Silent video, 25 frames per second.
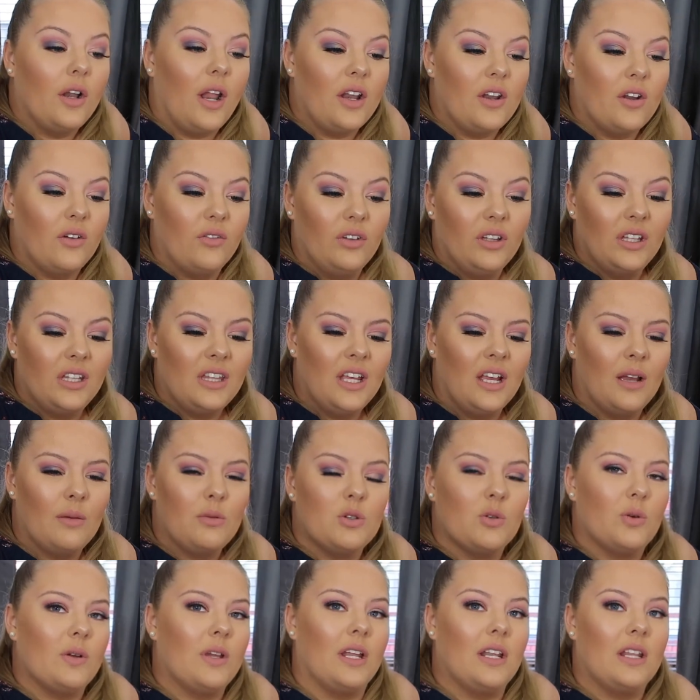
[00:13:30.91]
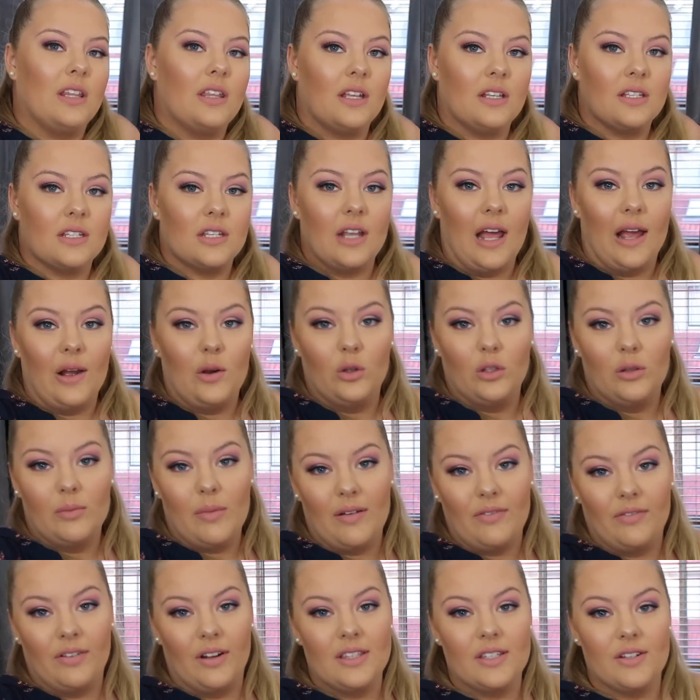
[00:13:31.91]
I don't really think I'm doing anything tonight. All of
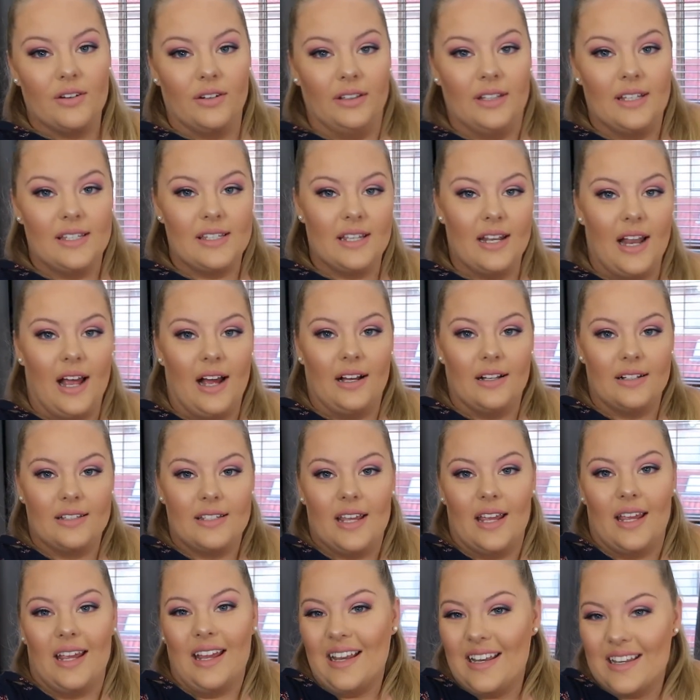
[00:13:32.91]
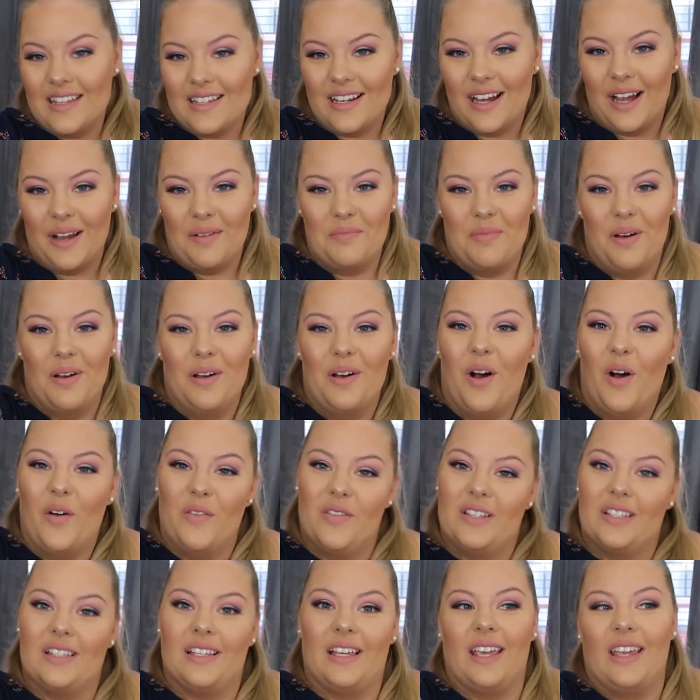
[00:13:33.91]
my friends are at Listen Out, and I'm
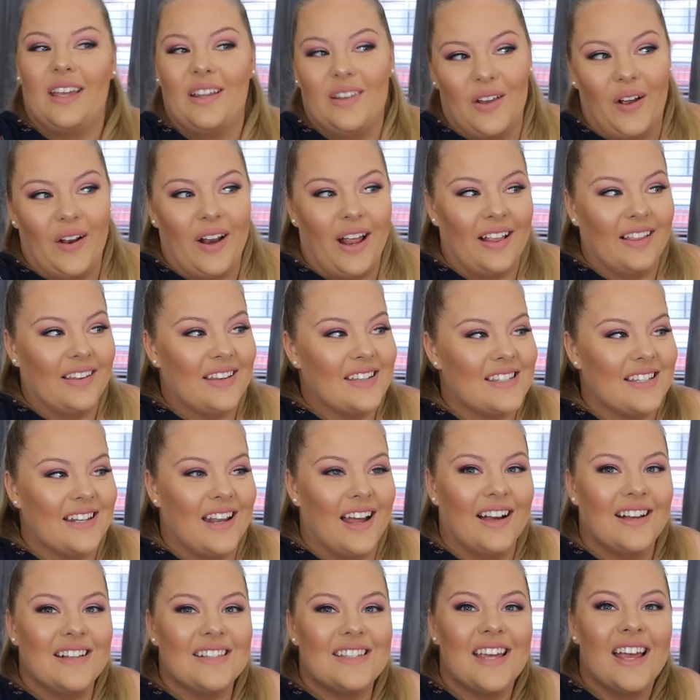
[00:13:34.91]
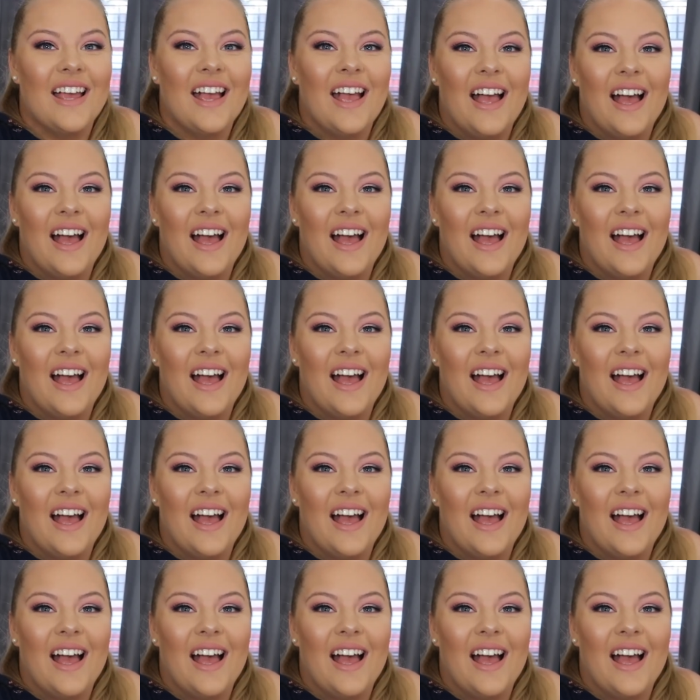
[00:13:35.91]
obviously not at Listen Out.